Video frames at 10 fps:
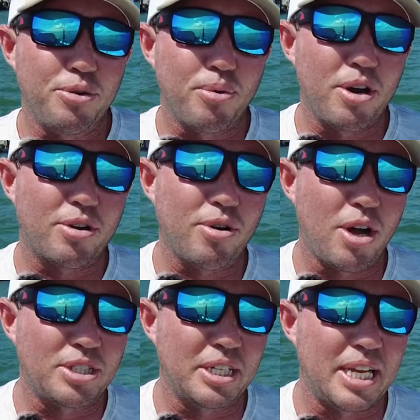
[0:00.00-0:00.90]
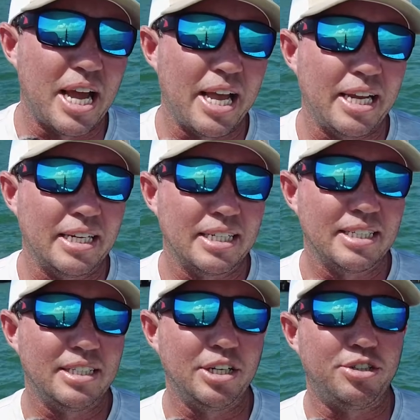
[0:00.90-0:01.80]
you run across a day
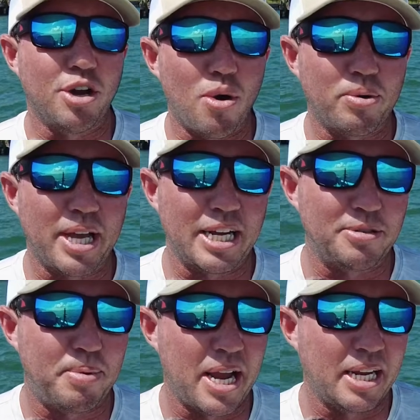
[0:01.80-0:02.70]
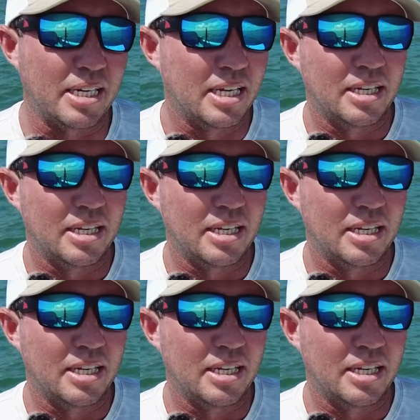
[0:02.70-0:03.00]
you don't catch bait,